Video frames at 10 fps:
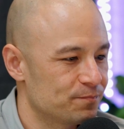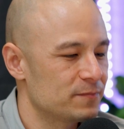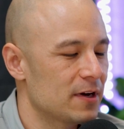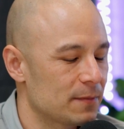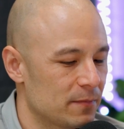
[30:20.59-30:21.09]

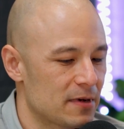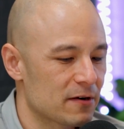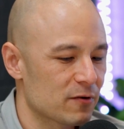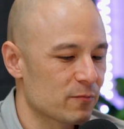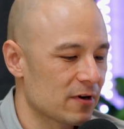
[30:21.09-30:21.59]
Yeah.
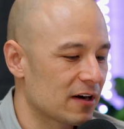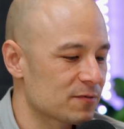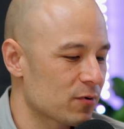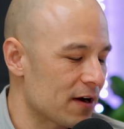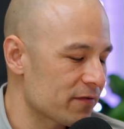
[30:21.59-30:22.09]
And
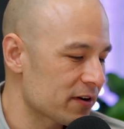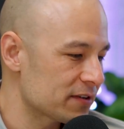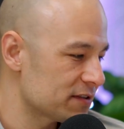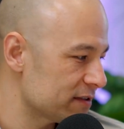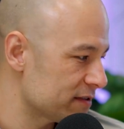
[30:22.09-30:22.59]
God's
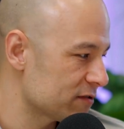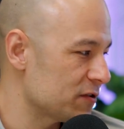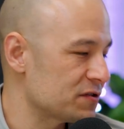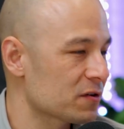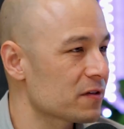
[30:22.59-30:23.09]
providence is
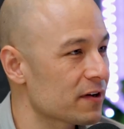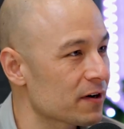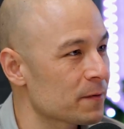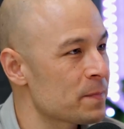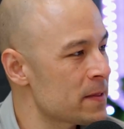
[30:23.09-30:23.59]
crystal
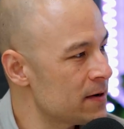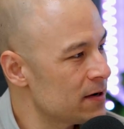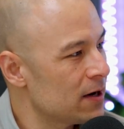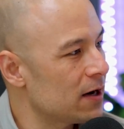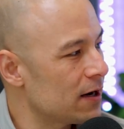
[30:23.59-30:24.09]
clear
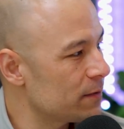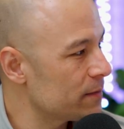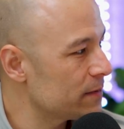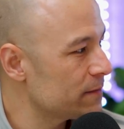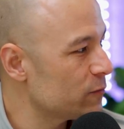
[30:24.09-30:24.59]

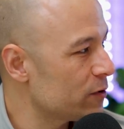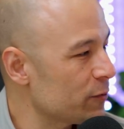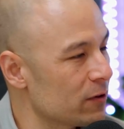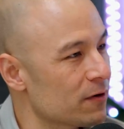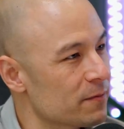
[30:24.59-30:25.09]
when
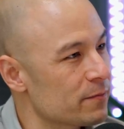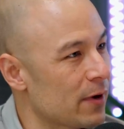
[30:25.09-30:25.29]
we look